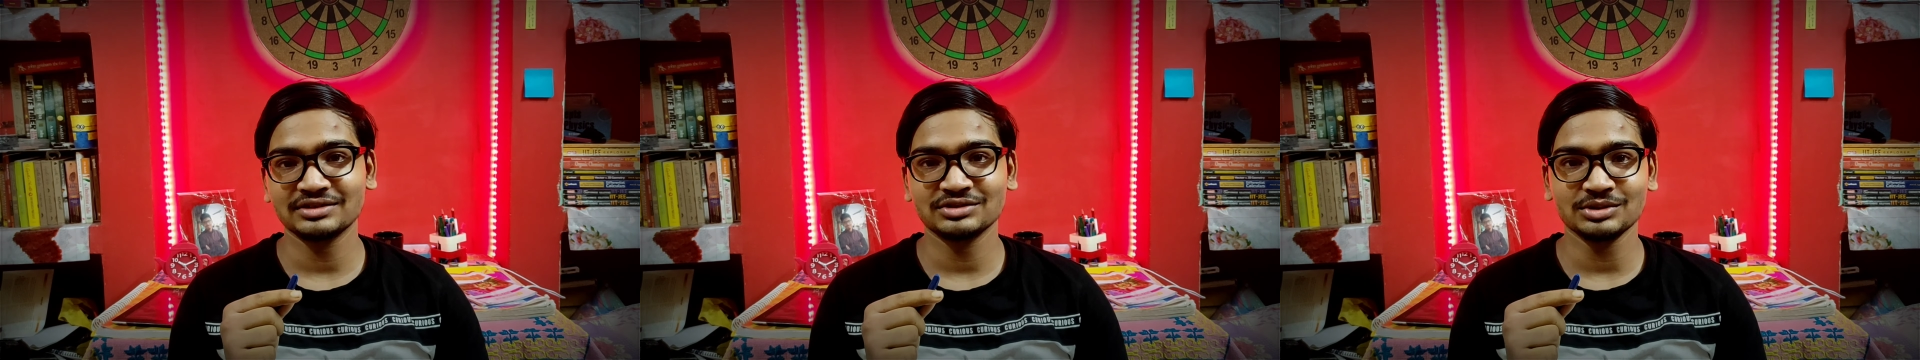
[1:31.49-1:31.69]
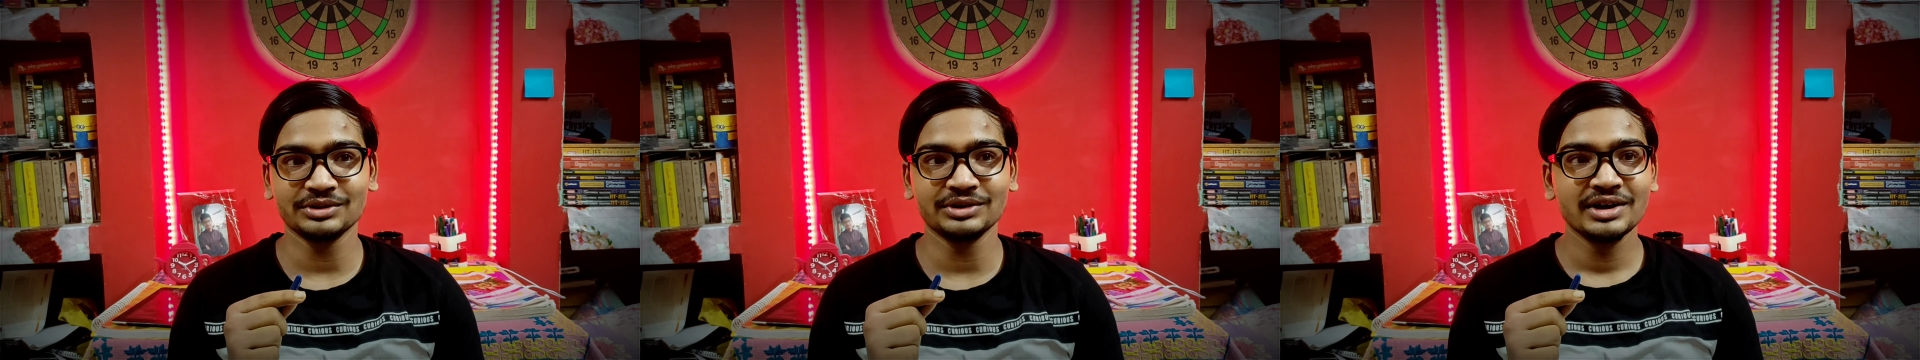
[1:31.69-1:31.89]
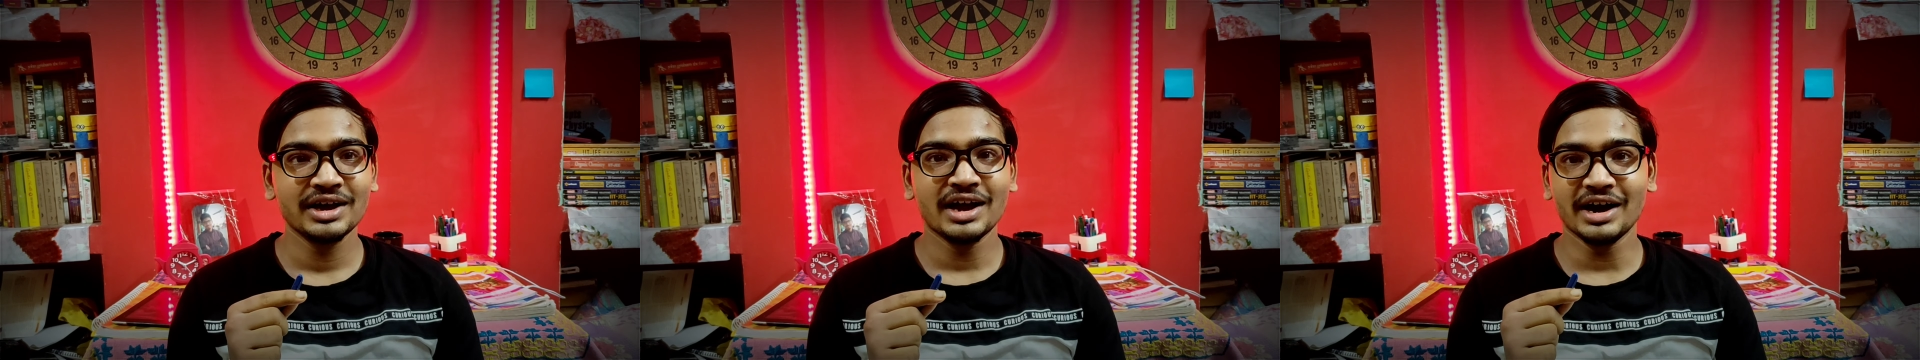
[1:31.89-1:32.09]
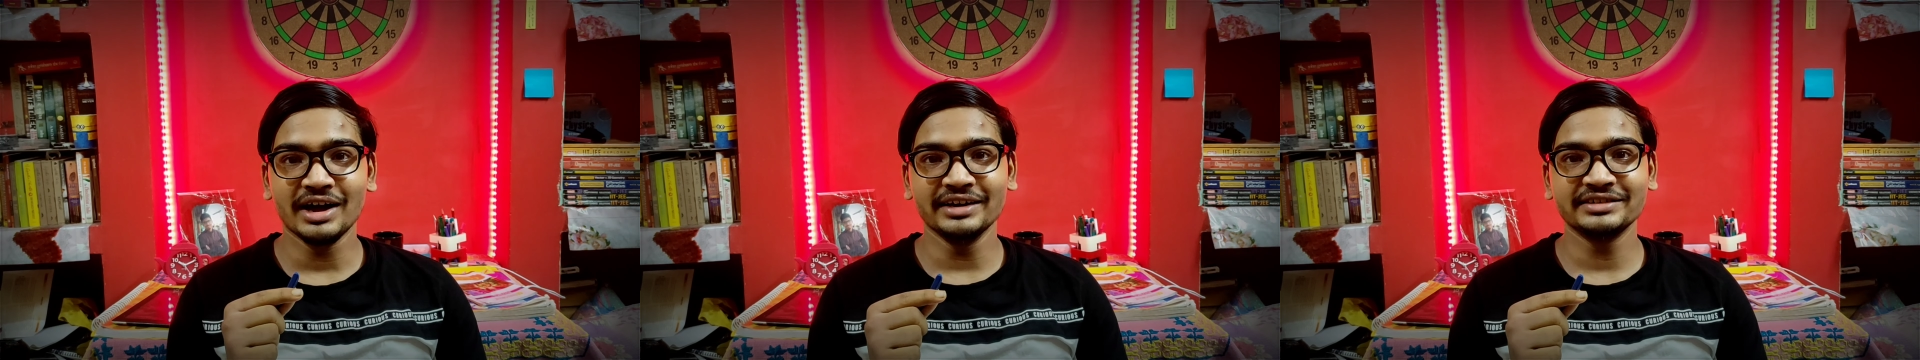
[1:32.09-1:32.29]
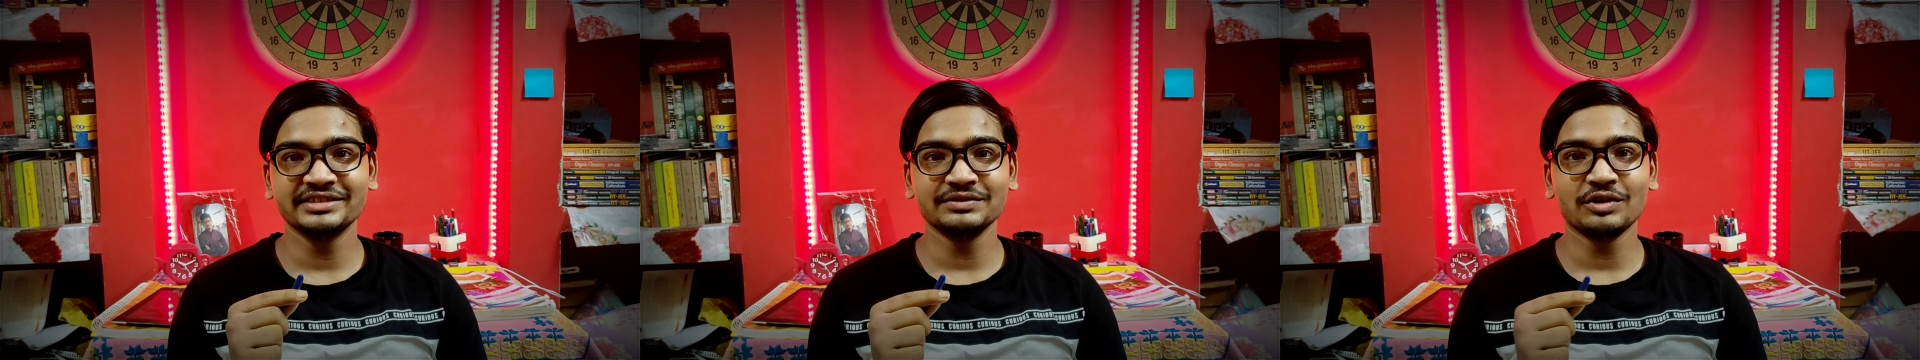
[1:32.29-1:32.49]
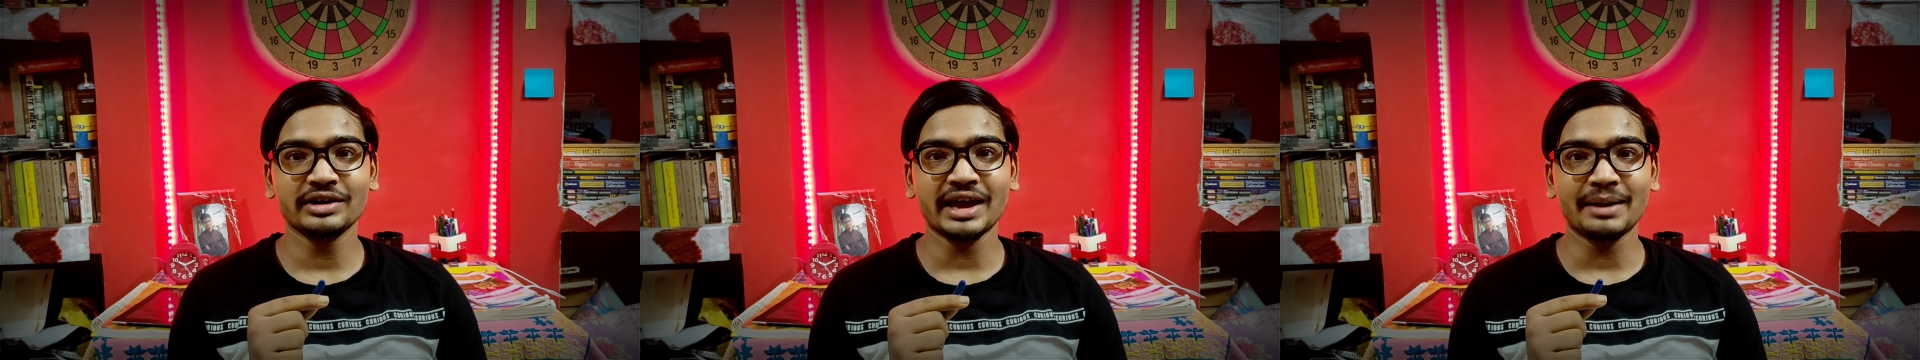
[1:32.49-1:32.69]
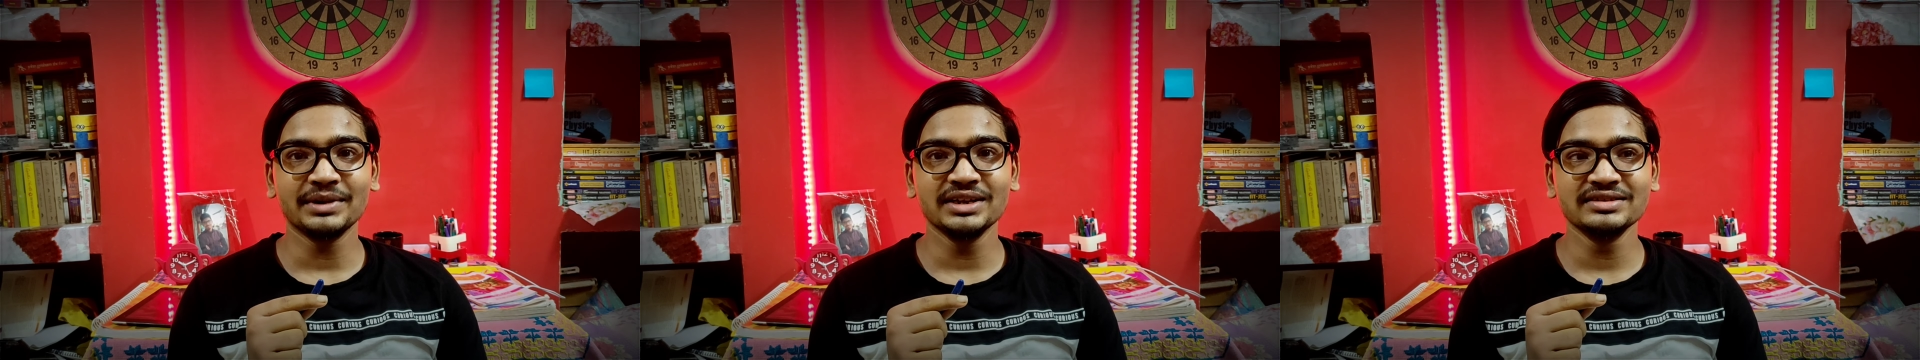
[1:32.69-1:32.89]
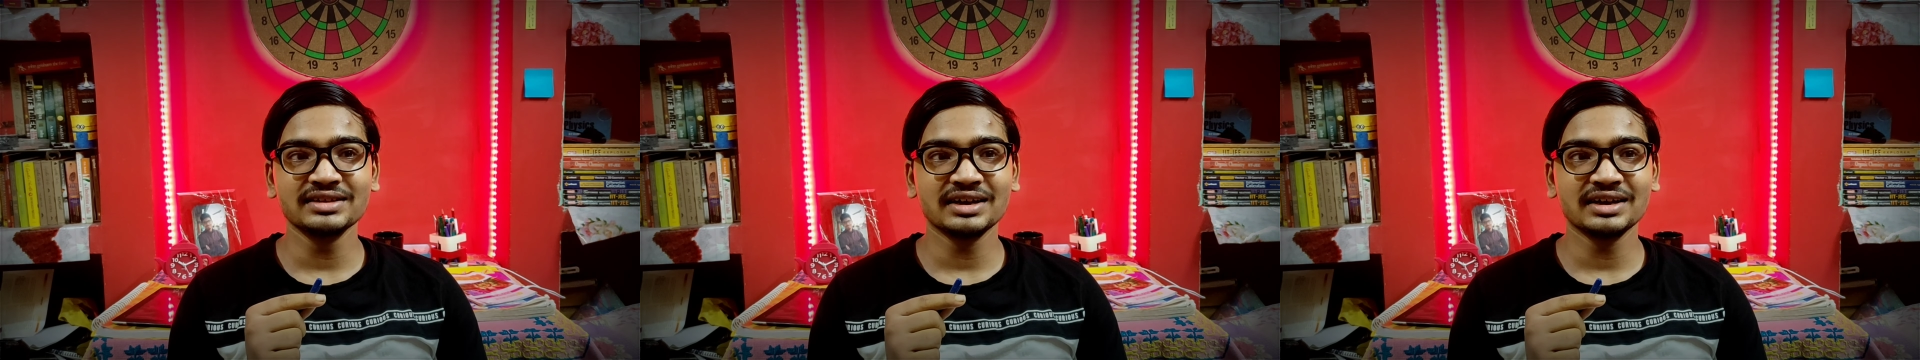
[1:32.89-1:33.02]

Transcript: So let's see what happens.